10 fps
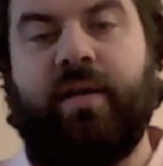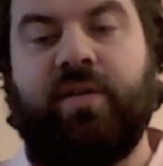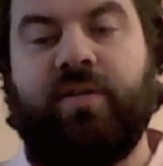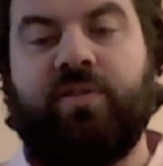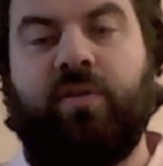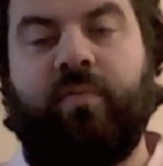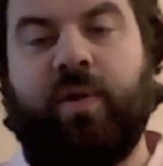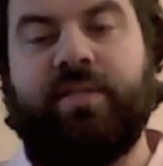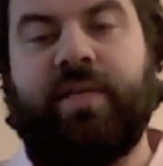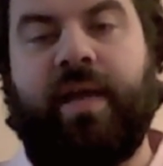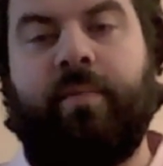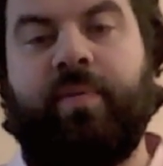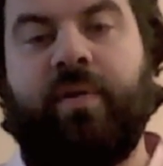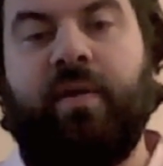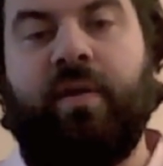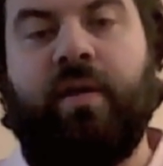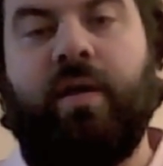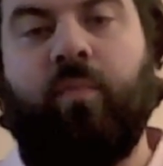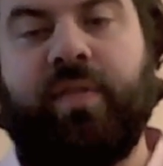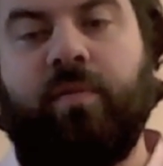So you'll have one tab
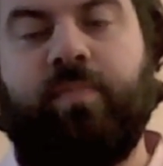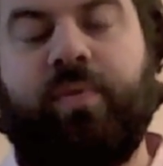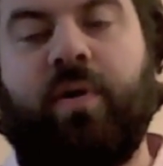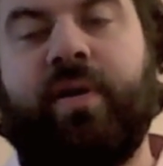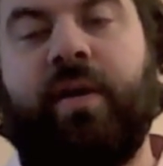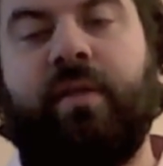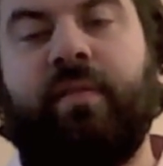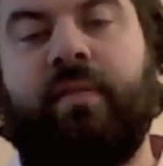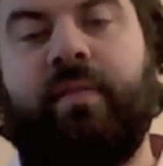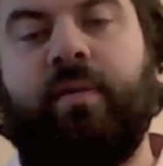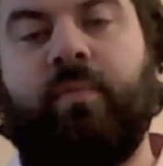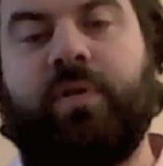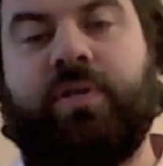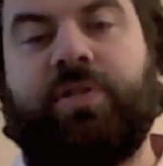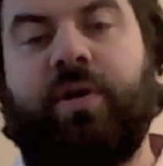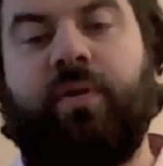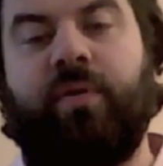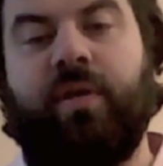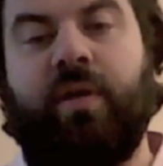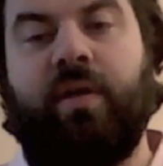with gold blocking that will show
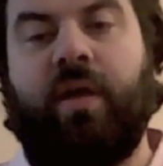you